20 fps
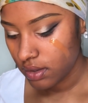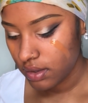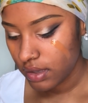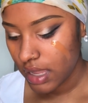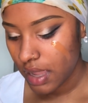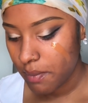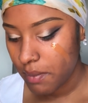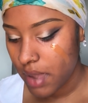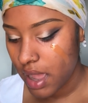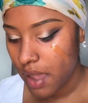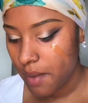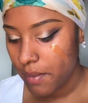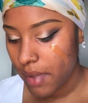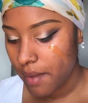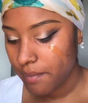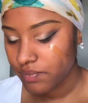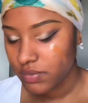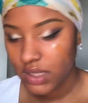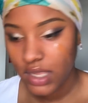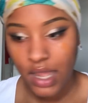Yeah, Mom,
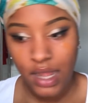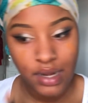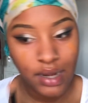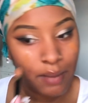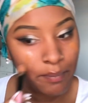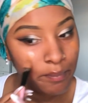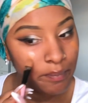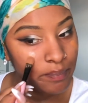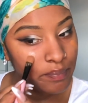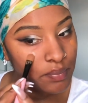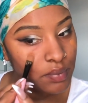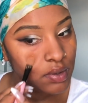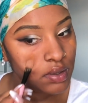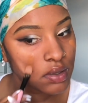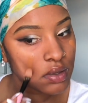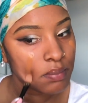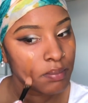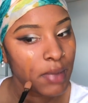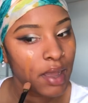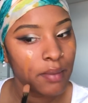I'm done.
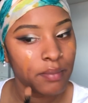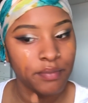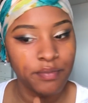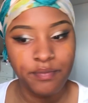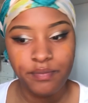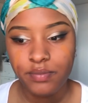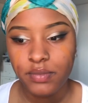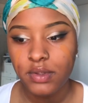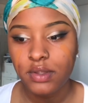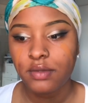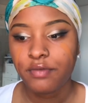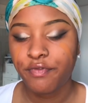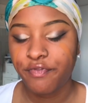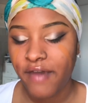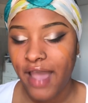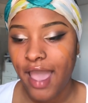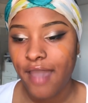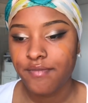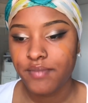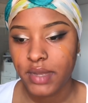Mom,
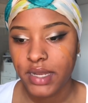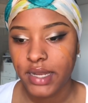5